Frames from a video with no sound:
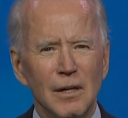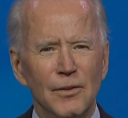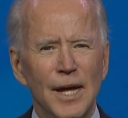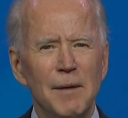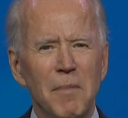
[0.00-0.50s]

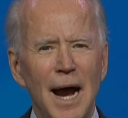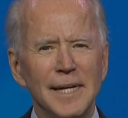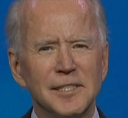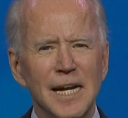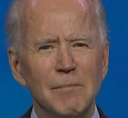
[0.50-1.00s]
then my
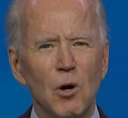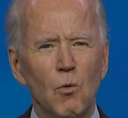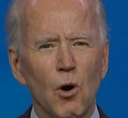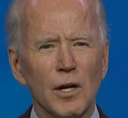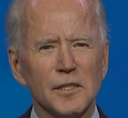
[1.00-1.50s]
team
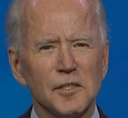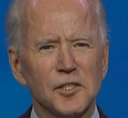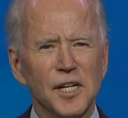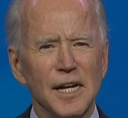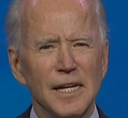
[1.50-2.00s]
will work to
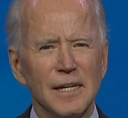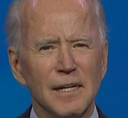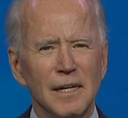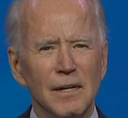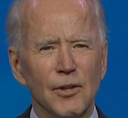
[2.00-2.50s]
see
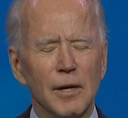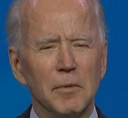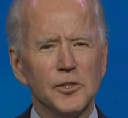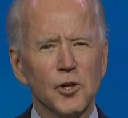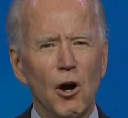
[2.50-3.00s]
that a
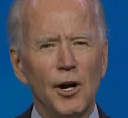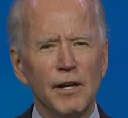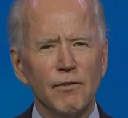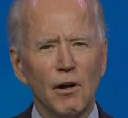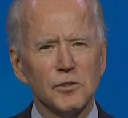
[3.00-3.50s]
majority
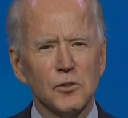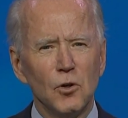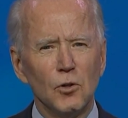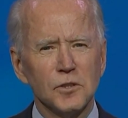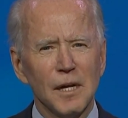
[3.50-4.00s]
of our
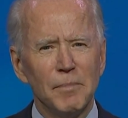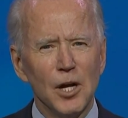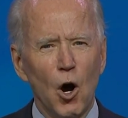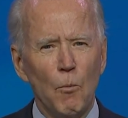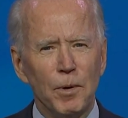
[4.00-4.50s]
schools can
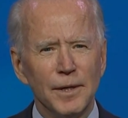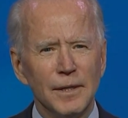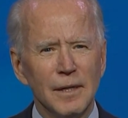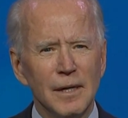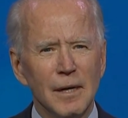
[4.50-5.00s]
be open
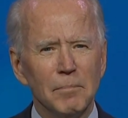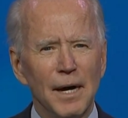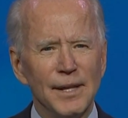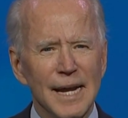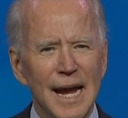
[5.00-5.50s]

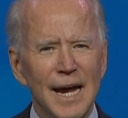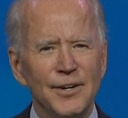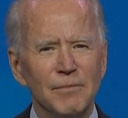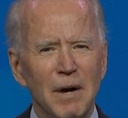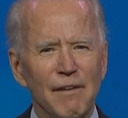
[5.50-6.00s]
by the
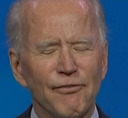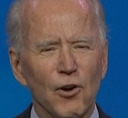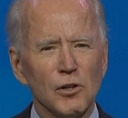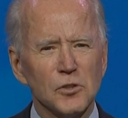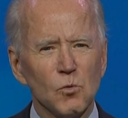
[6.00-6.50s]
end of my
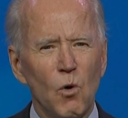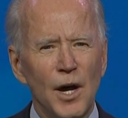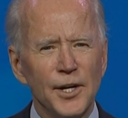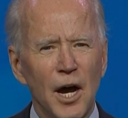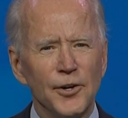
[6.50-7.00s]
first
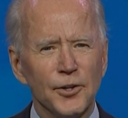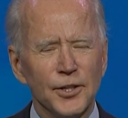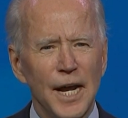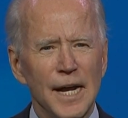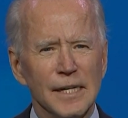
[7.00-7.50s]
100
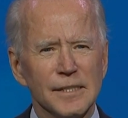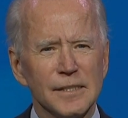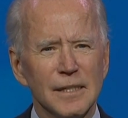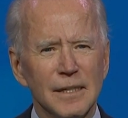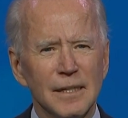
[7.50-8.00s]

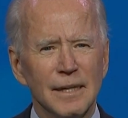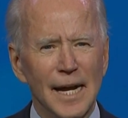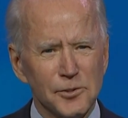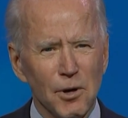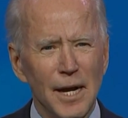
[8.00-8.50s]
days.
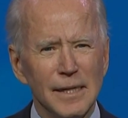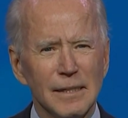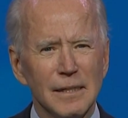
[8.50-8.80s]
That's right.